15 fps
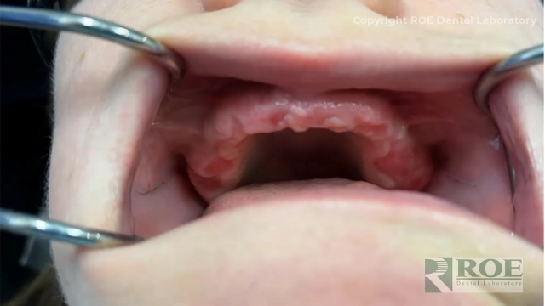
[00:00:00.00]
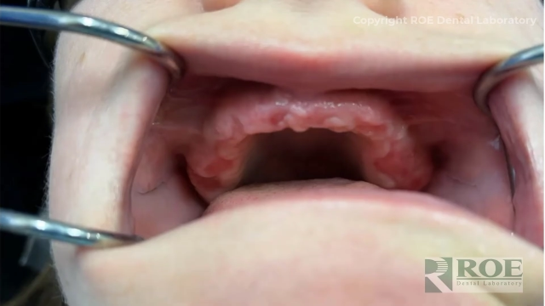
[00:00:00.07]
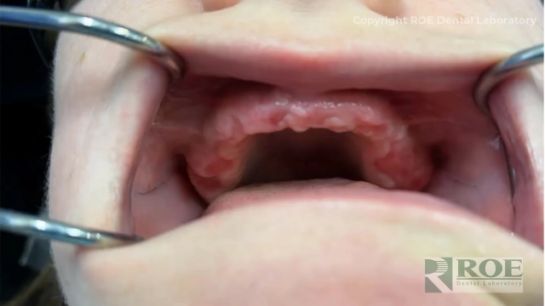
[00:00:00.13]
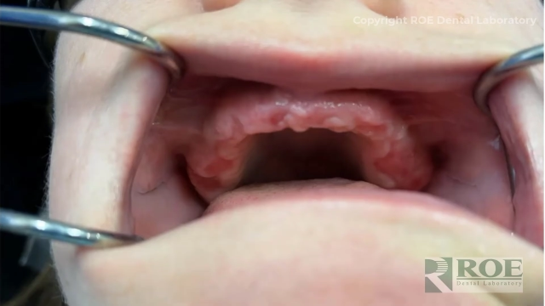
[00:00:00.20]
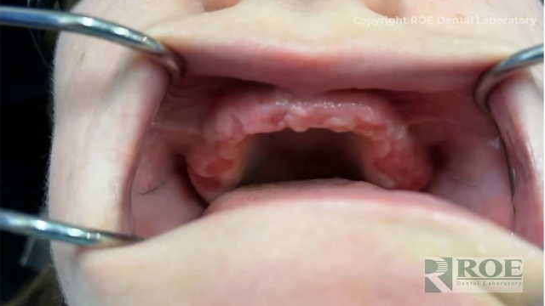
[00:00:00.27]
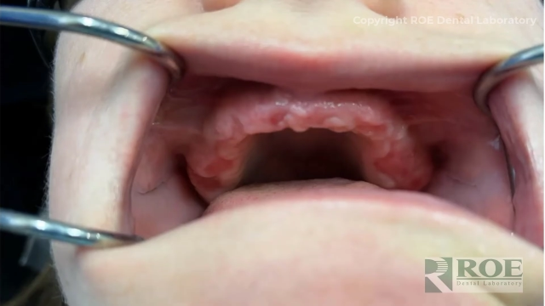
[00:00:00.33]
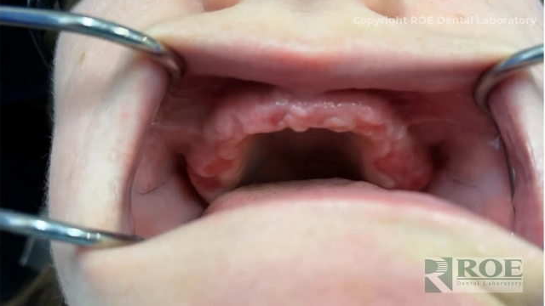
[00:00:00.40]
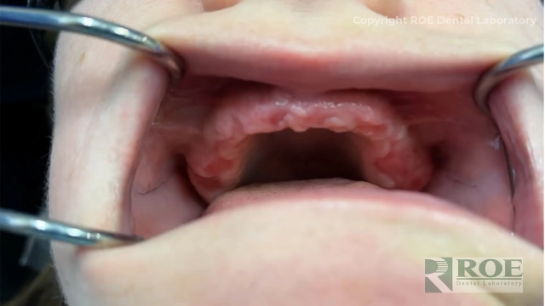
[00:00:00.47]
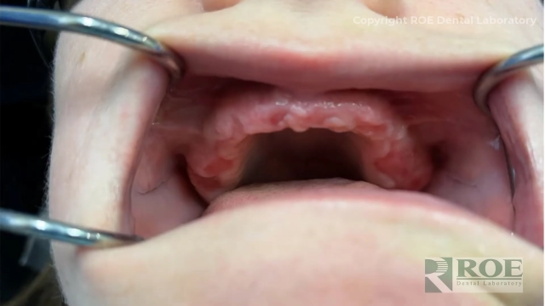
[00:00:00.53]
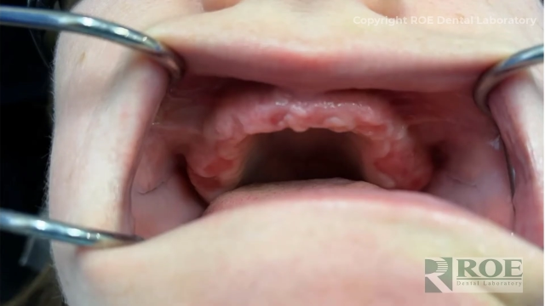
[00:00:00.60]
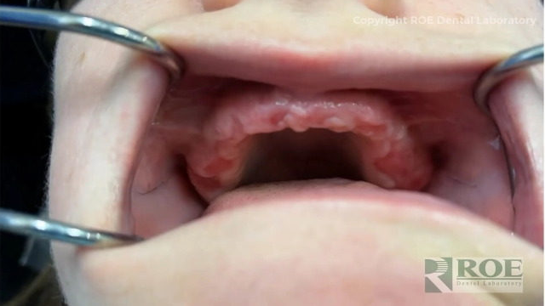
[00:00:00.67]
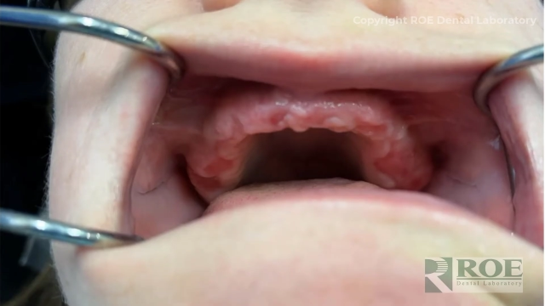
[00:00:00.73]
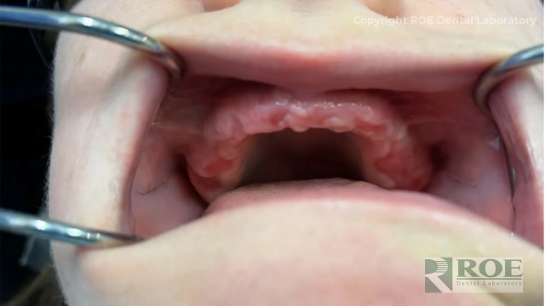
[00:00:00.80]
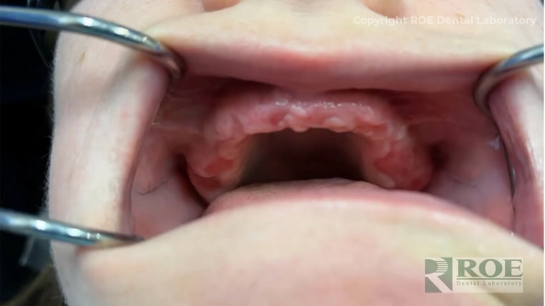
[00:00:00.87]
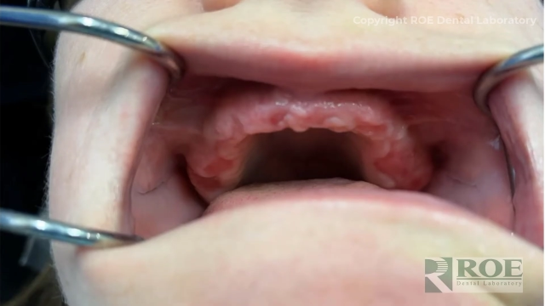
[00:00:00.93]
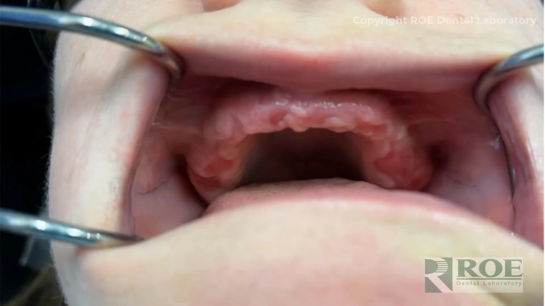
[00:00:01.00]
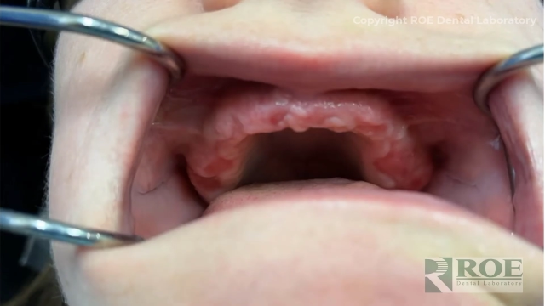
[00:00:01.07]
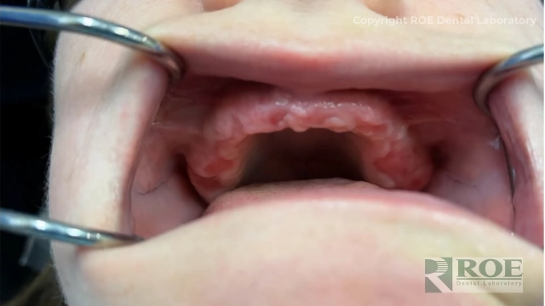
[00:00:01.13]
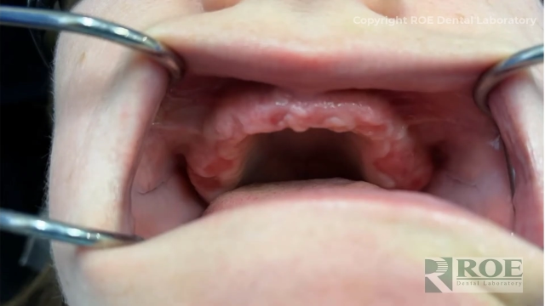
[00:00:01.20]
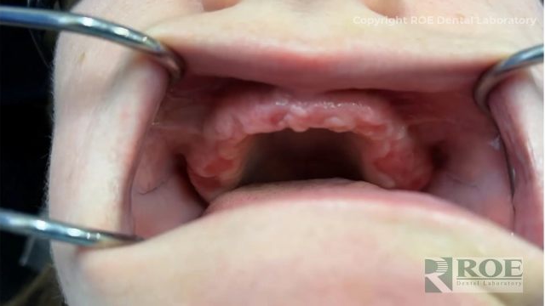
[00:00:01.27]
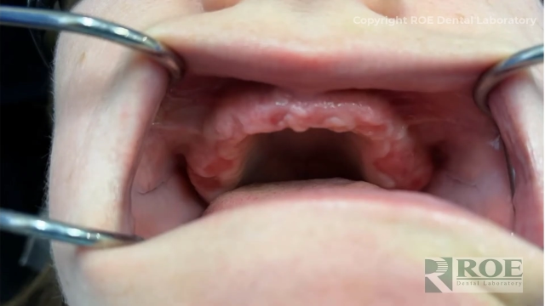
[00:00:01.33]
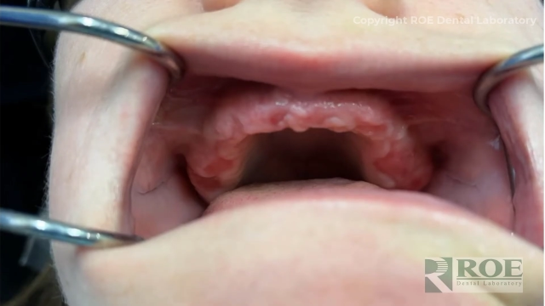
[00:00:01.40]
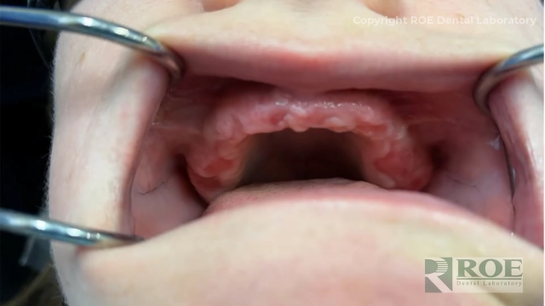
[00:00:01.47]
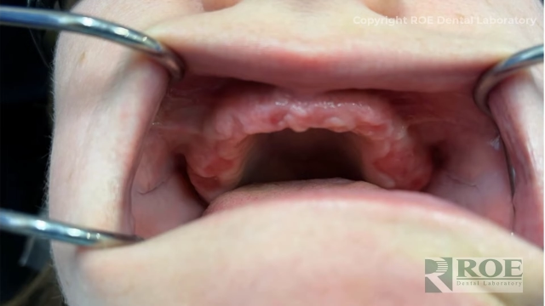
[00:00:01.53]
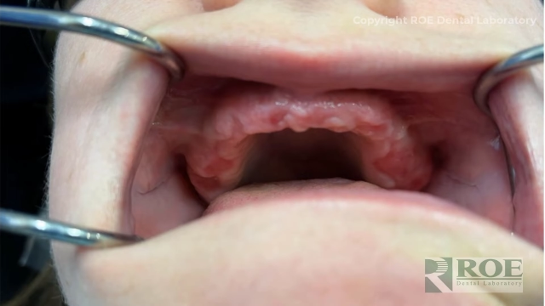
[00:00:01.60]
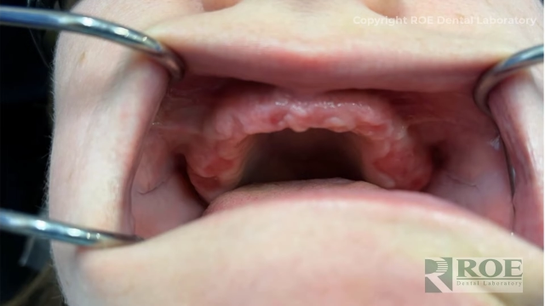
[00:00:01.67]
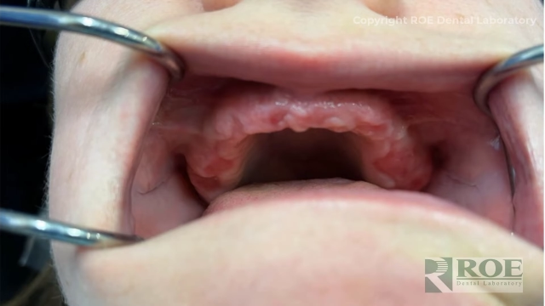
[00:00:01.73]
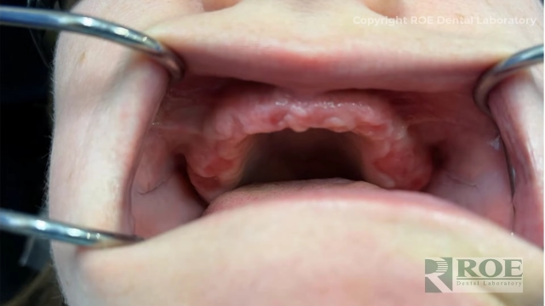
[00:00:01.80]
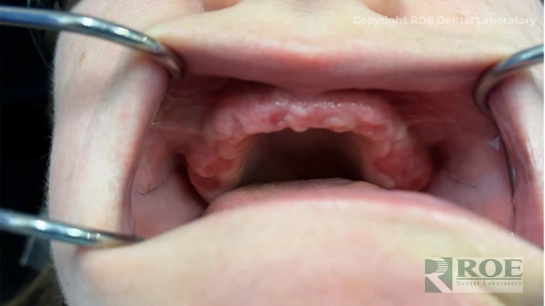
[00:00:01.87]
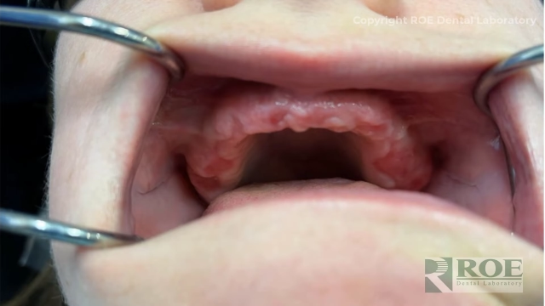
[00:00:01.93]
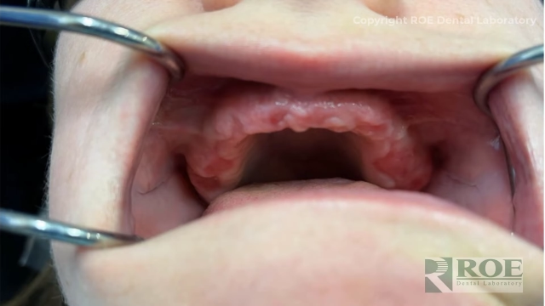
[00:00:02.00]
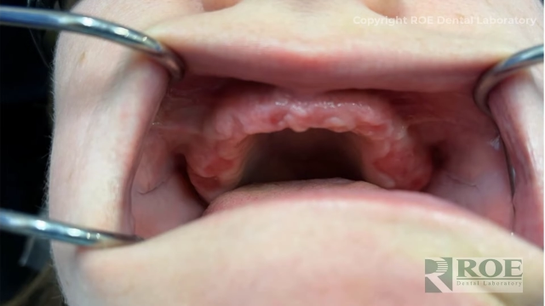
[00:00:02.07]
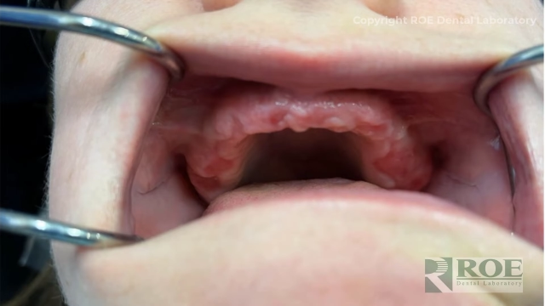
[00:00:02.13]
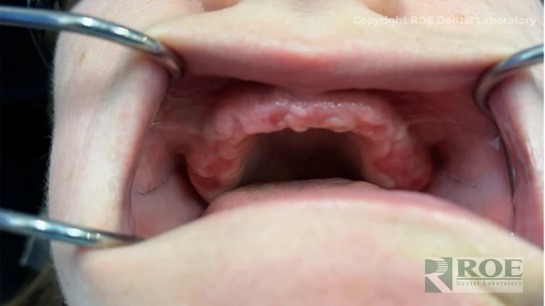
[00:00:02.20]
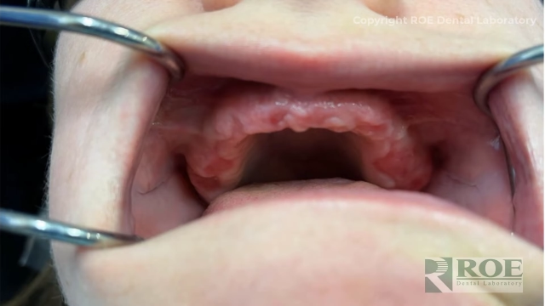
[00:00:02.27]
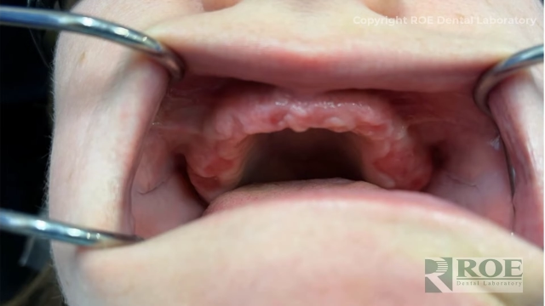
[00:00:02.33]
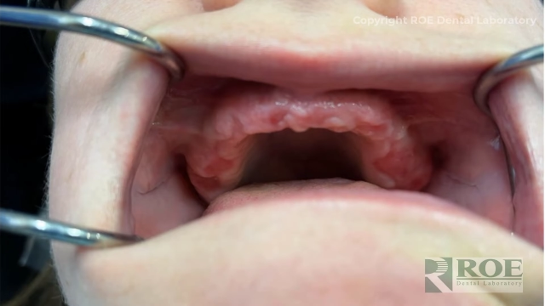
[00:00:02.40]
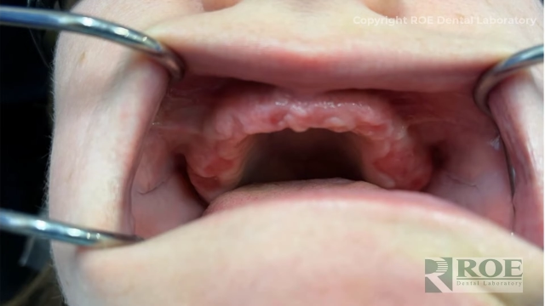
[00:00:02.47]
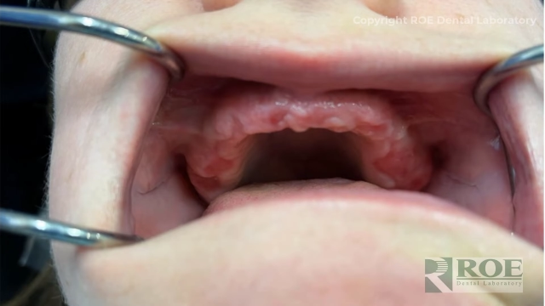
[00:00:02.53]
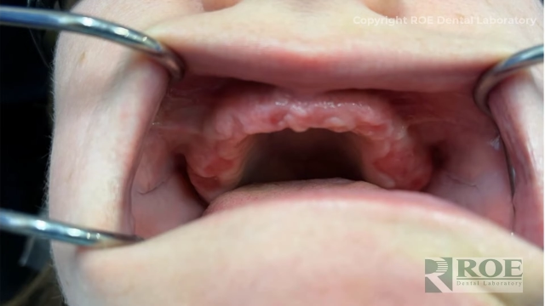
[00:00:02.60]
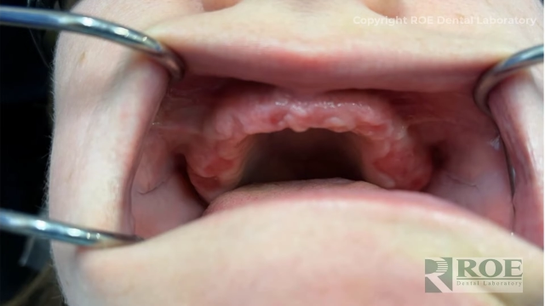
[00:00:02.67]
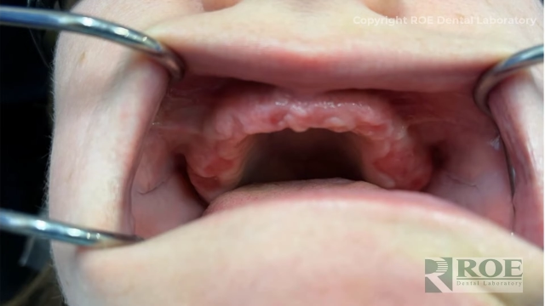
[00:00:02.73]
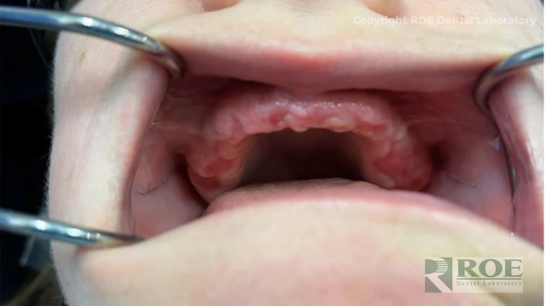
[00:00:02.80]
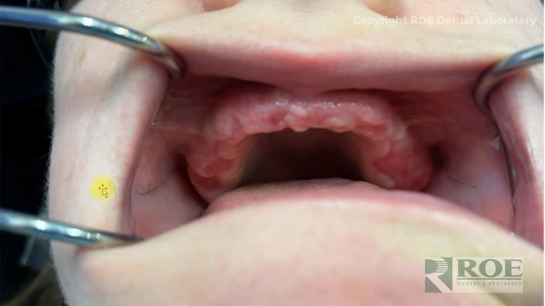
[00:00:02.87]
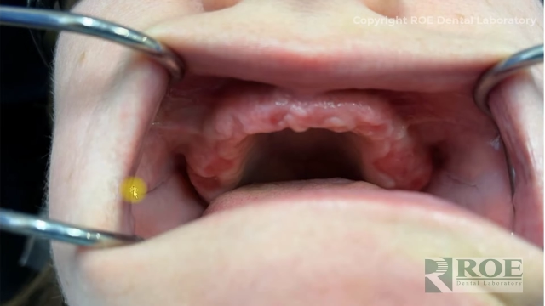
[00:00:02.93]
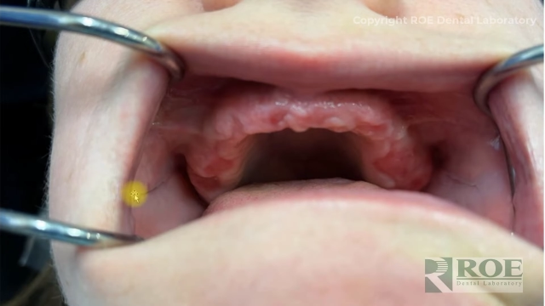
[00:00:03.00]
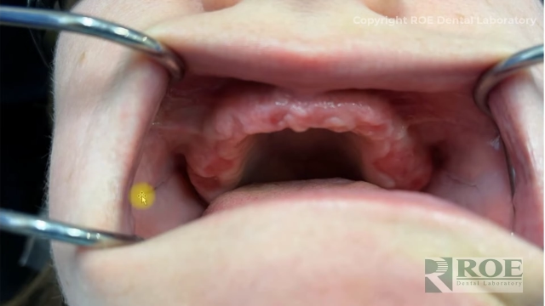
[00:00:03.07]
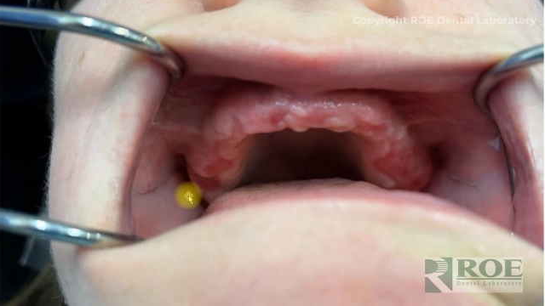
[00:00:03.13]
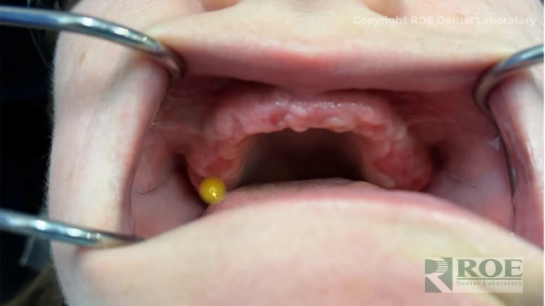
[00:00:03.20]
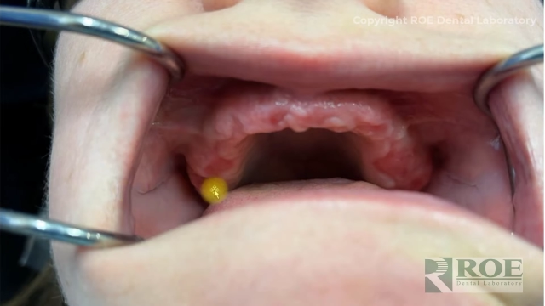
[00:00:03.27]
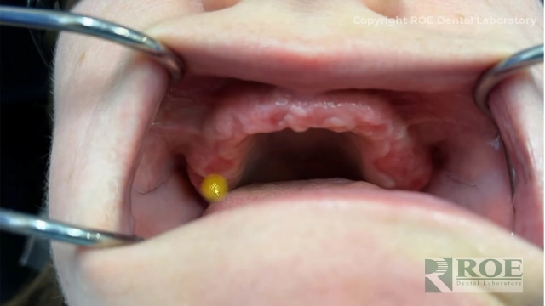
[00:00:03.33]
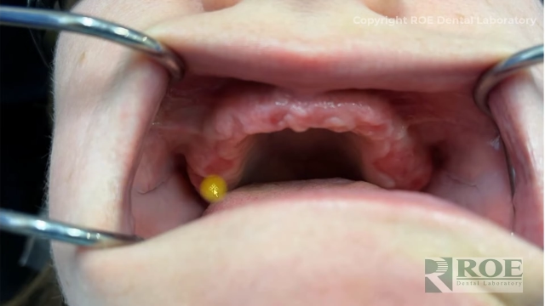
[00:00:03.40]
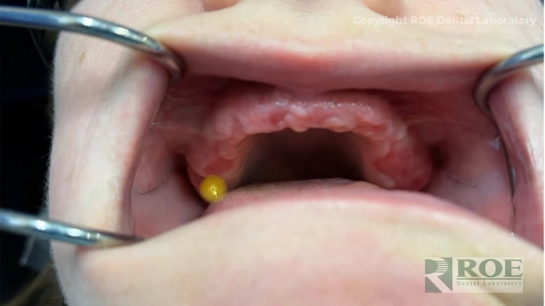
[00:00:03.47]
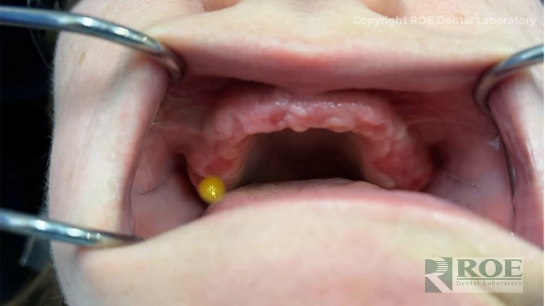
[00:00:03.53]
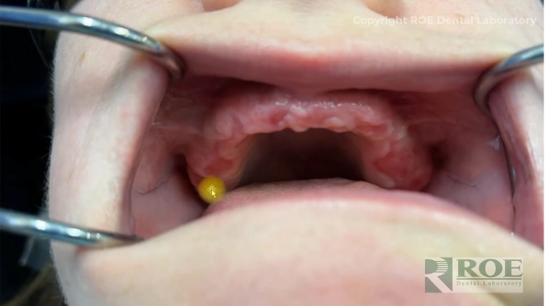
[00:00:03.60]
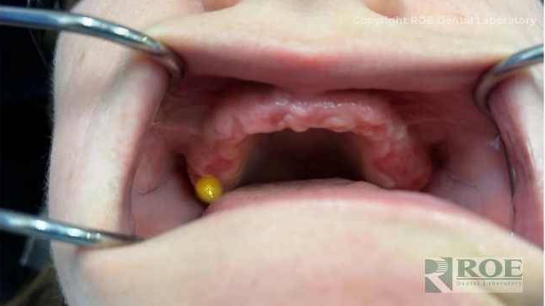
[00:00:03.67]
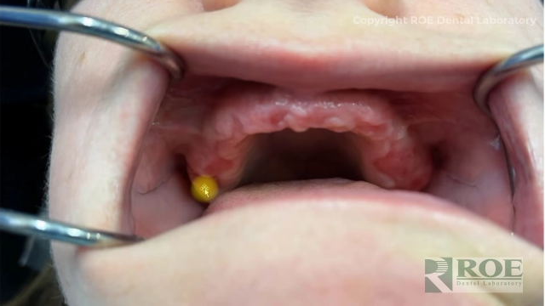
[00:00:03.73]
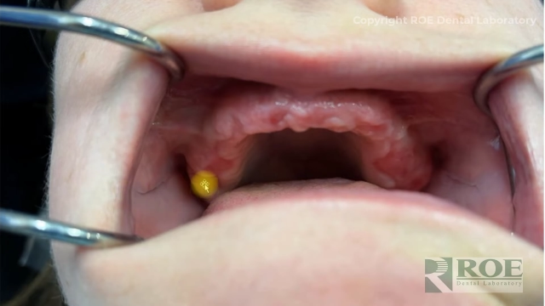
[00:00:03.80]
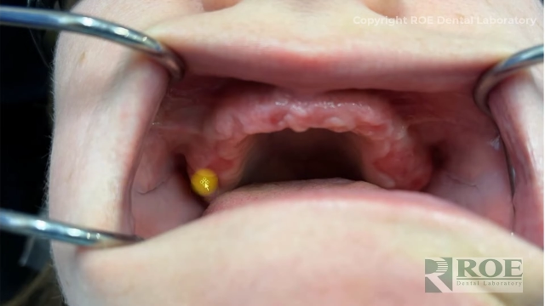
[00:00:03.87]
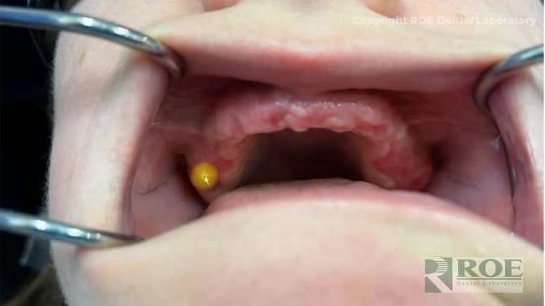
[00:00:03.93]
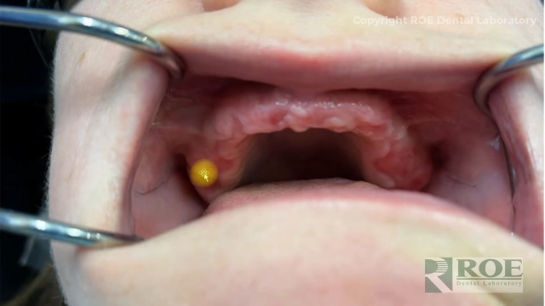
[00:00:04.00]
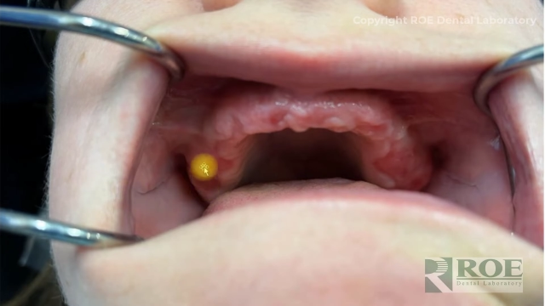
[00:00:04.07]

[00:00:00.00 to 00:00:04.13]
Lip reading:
No face is visible, so there are no lips to read.